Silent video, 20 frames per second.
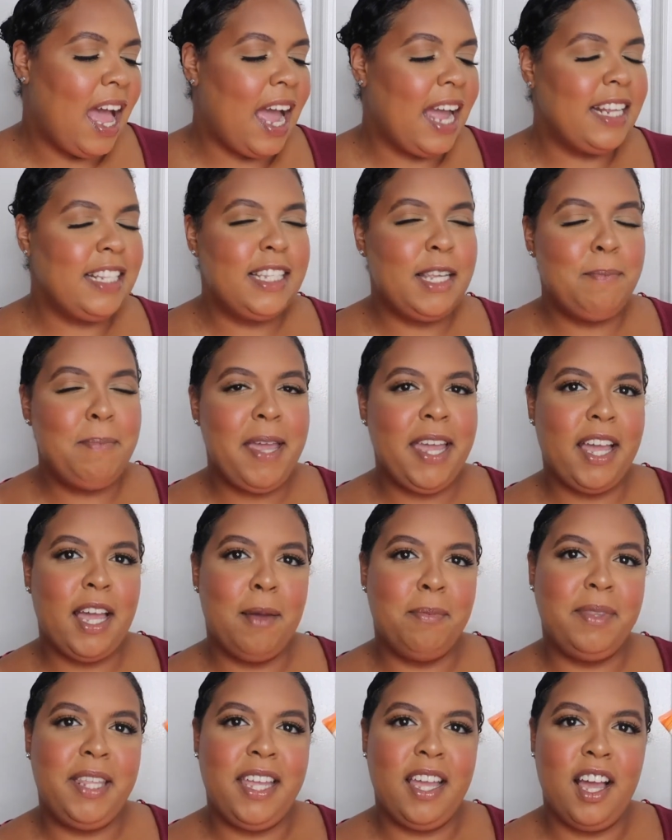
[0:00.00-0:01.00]
I did pick
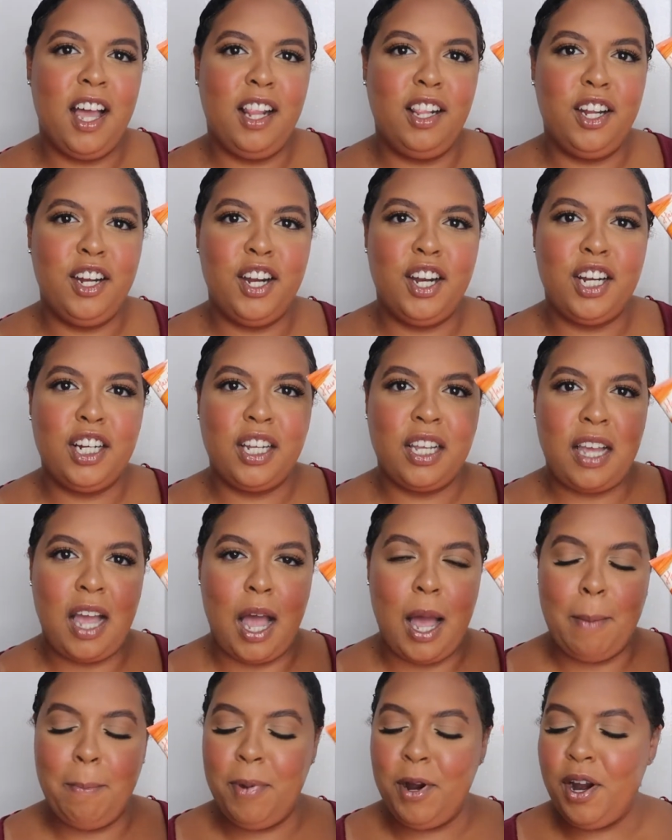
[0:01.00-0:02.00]
up the color
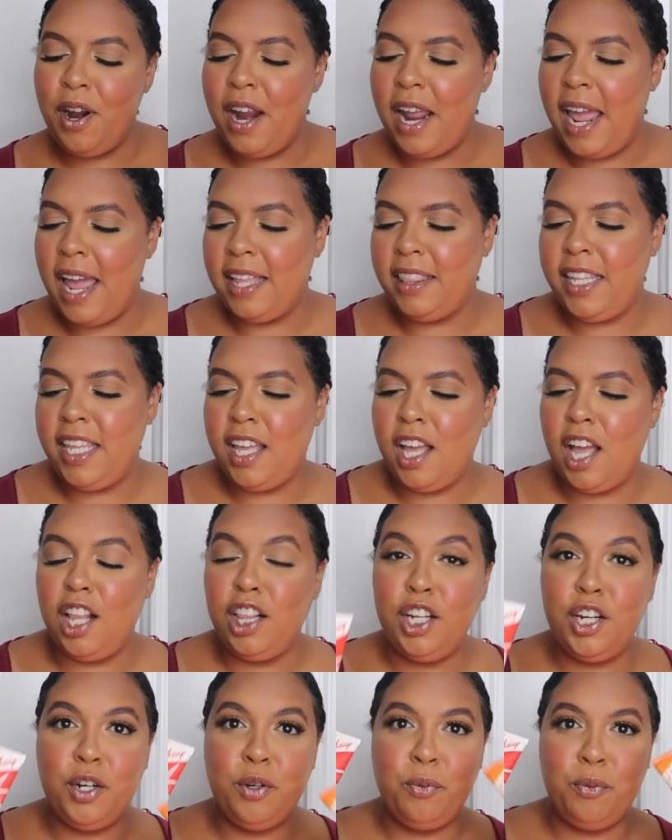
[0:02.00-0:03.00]
copper and the
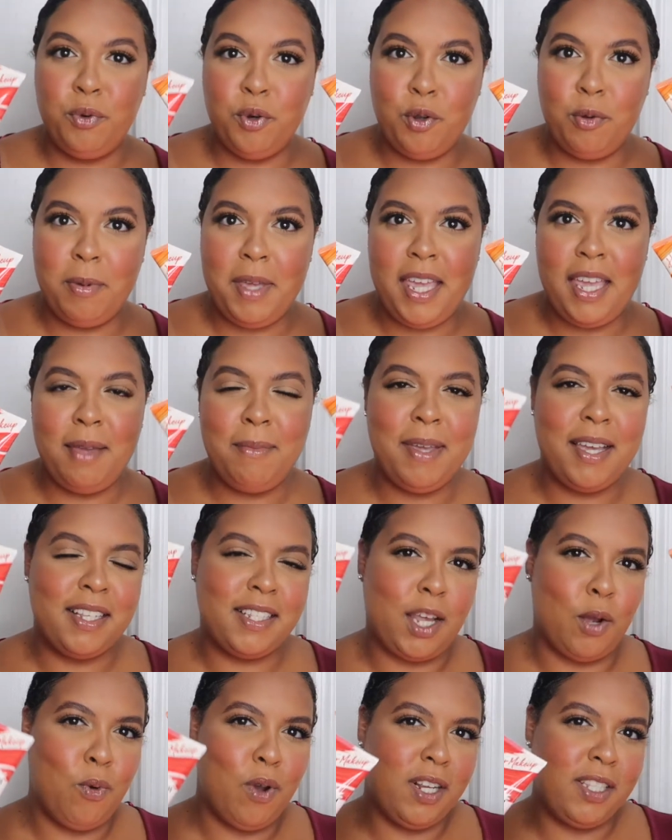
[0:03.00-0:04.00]
color ruby
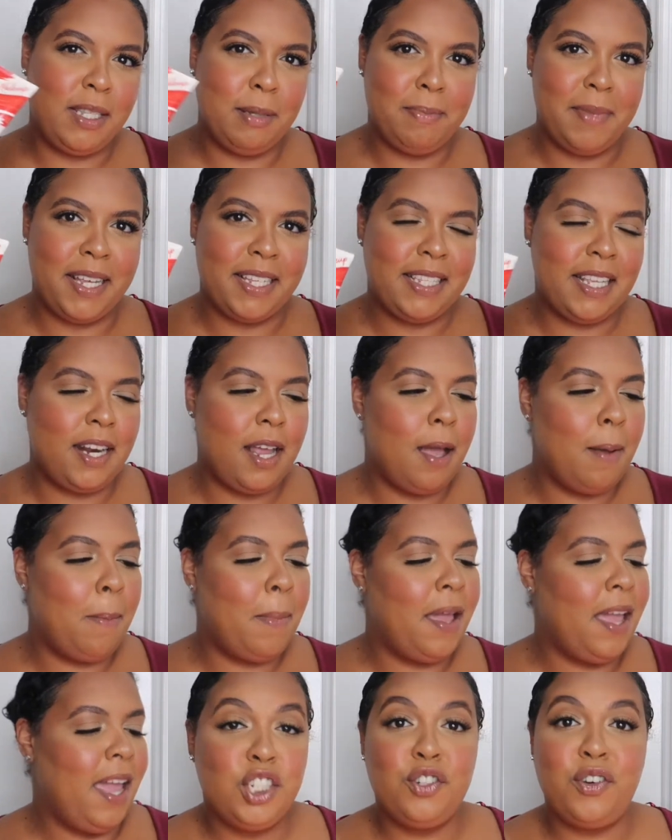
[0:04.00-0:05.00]
because I wanted to mix it
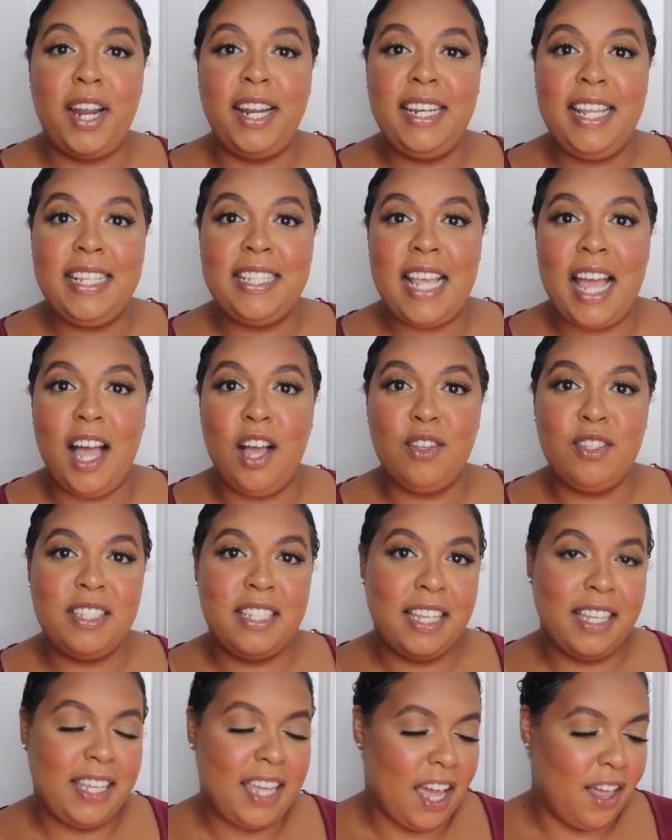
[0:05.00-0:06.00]
up, try these out
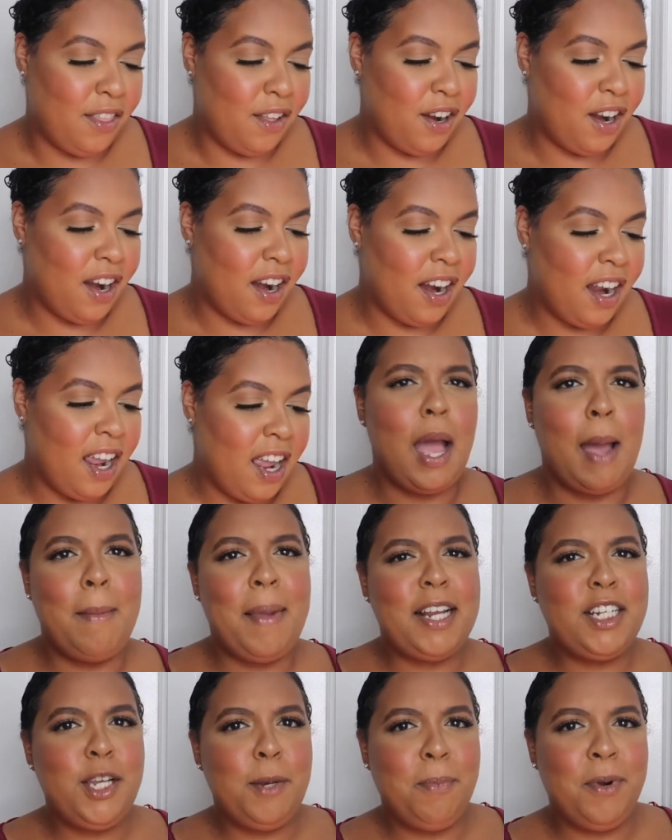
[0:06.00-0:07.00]
together. I'm
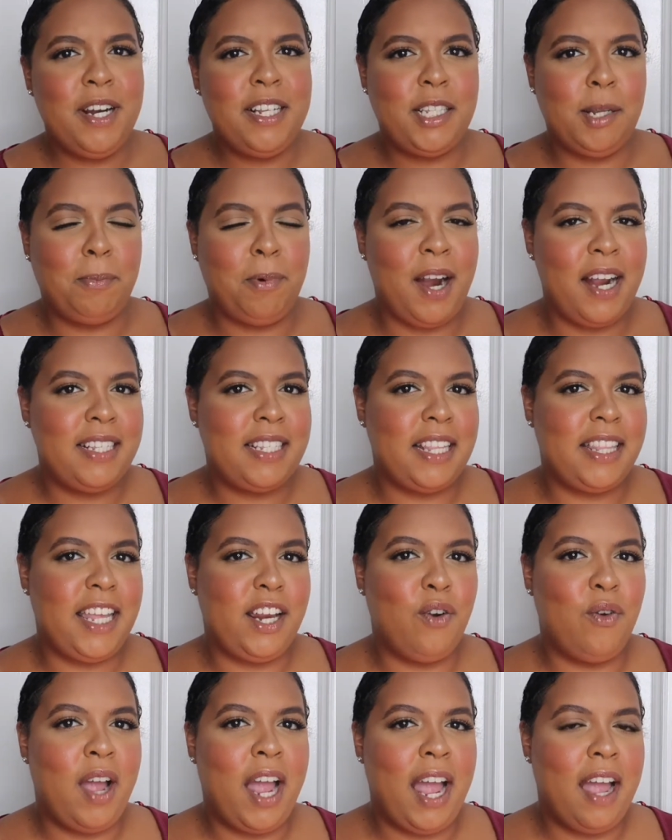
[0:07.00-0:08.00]
actually pretty surprised that they
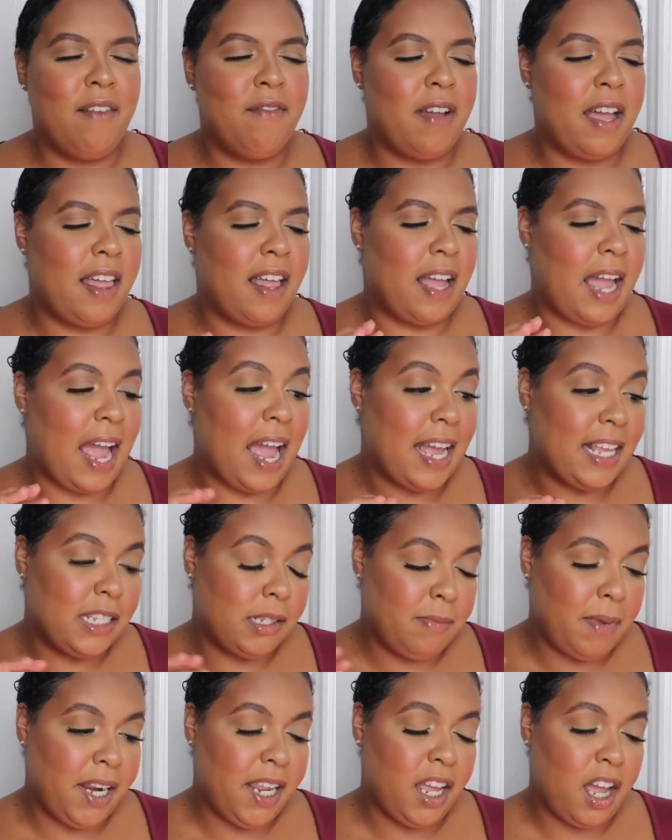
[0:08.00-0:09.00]
don't have
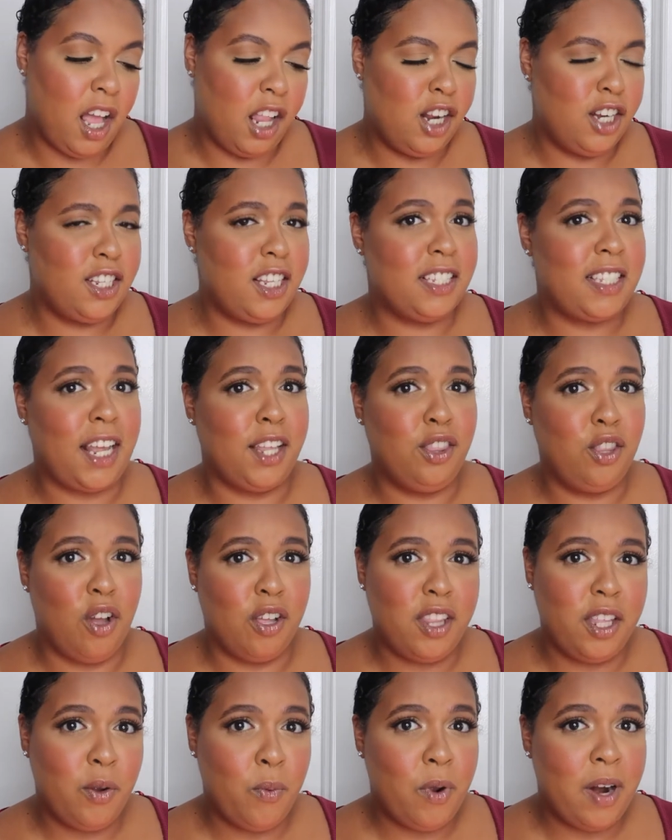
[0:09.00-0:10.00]
as many colors as I
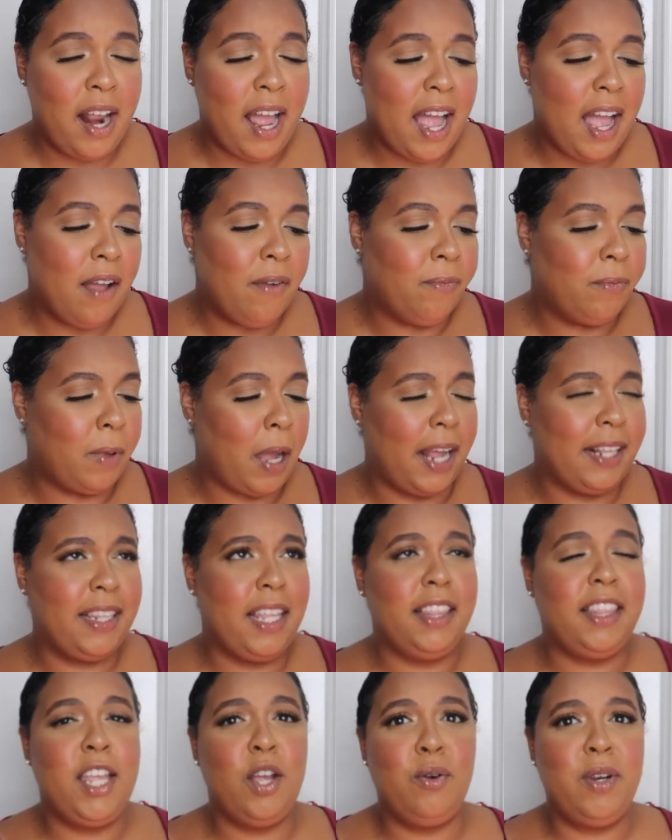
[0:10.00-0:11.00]
thought they would have. I
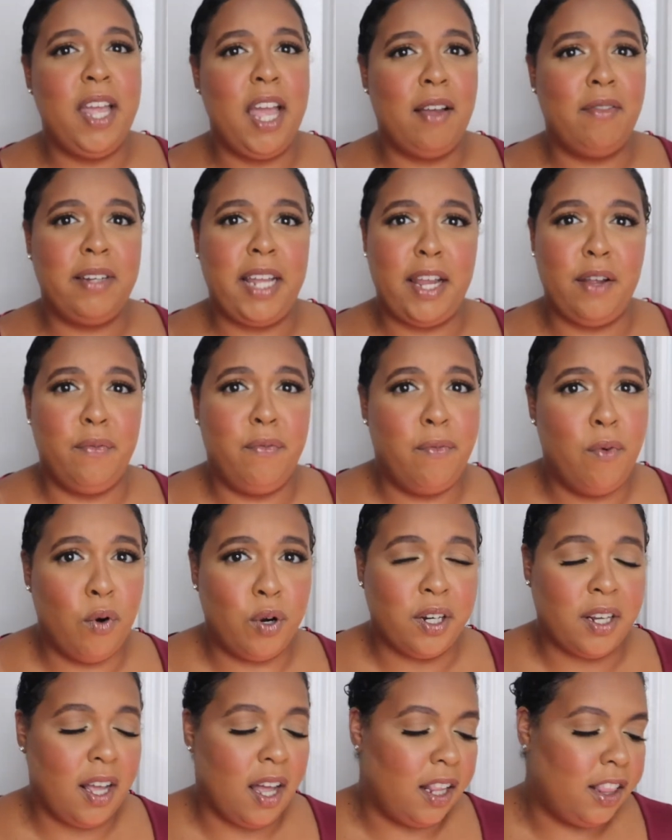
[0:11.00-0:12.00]
think they only have like
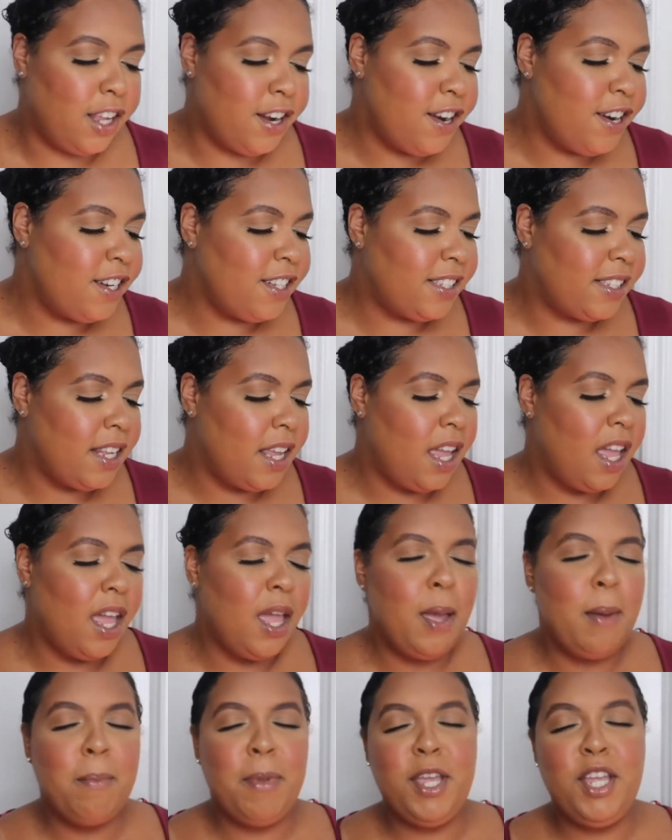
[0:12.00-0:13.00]
4 colors,
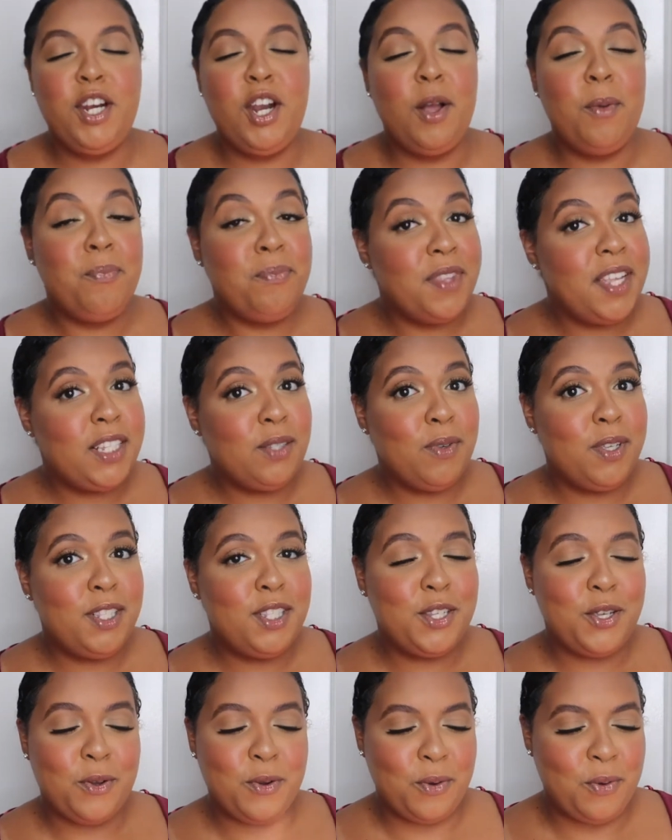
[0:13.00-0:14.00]
but you know, this will
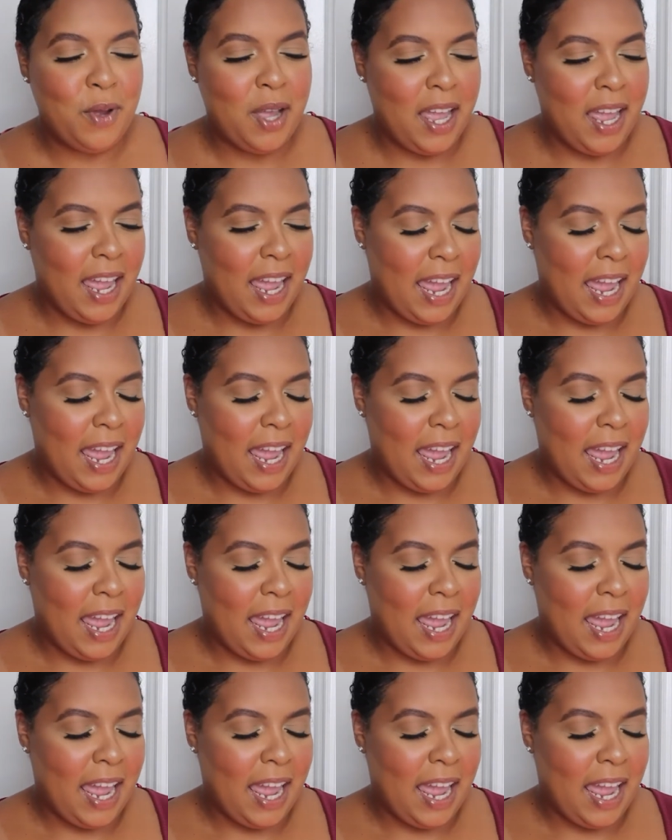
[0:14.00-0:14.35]
do.